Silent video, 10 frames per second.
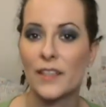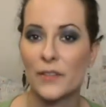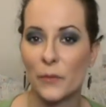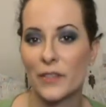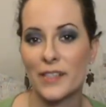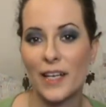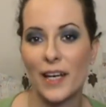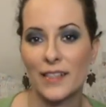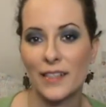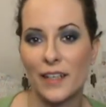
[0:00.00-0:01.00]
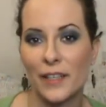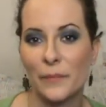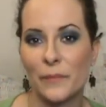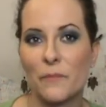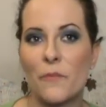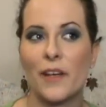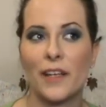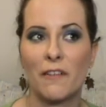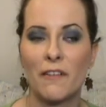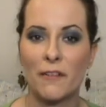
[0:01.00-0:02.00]
So once he had time, we
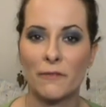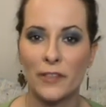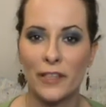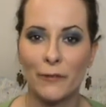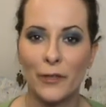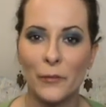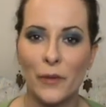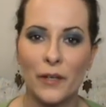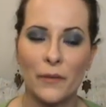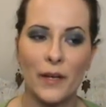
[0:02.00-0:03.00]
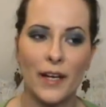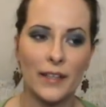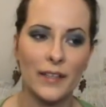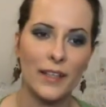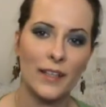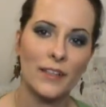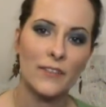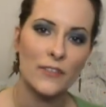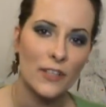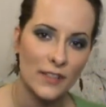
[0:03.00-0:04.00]
got along really, really well, and he
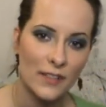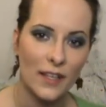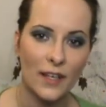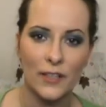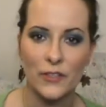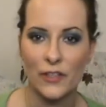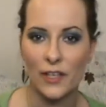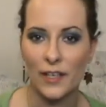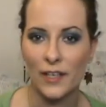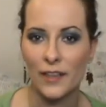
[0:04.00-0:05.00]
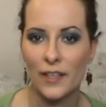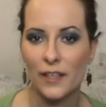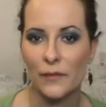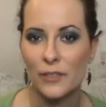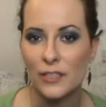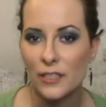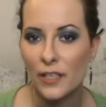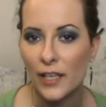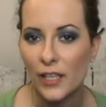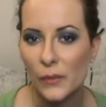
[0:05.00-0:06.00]
suggested that I try the Rich
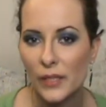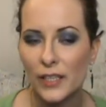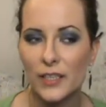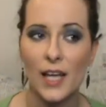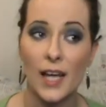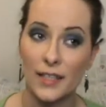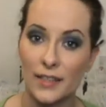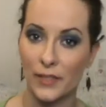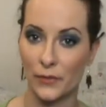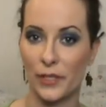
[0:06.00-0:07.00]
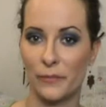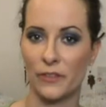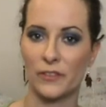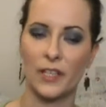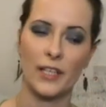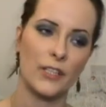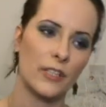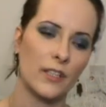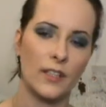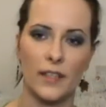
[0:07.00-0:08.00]
Liquid and the cream
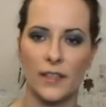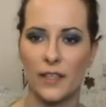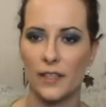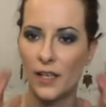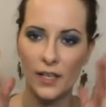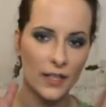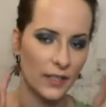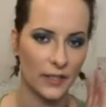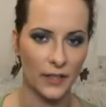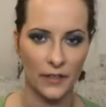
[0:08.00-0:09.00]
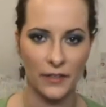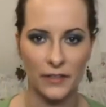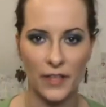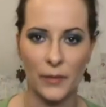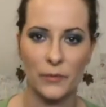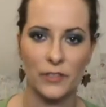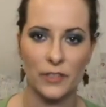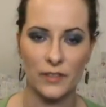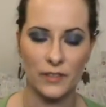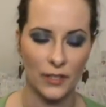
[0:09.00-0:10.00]
foundation, and then, you know, they would
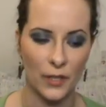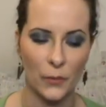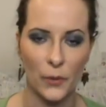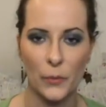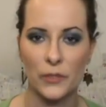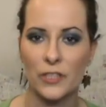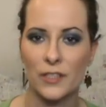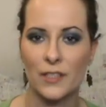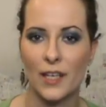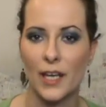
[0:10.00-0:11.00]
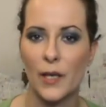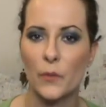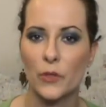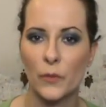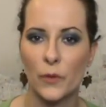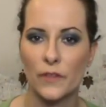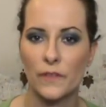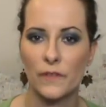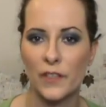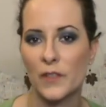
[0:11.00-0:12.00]
just, you know, we would just see which
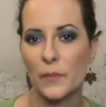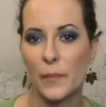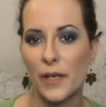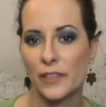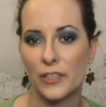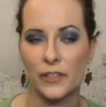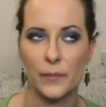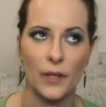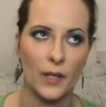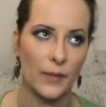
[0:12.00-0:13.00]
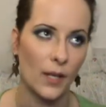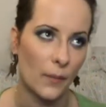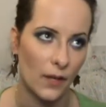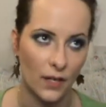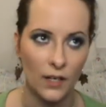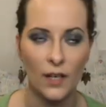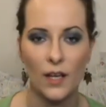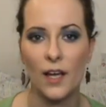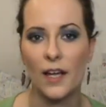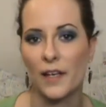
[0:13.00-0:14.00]
one fits me better and blah, blah, blah.
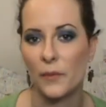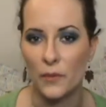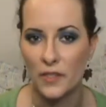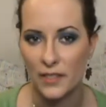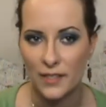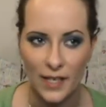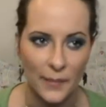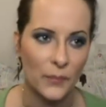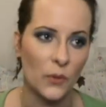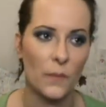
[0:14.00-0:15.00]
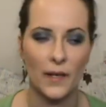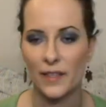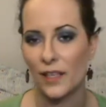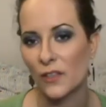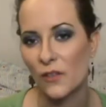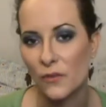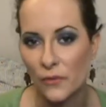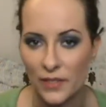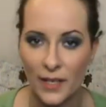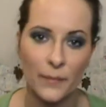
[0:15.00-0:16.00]
And I wanted a sample, but they don't
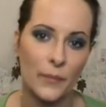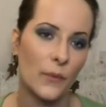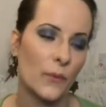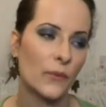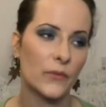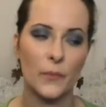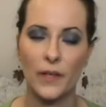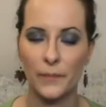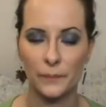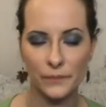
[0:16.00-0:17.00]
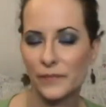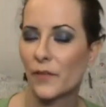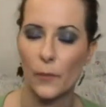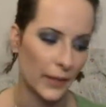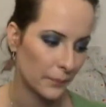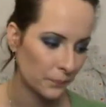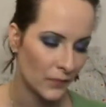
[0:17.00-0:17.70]
do samples, but never mind.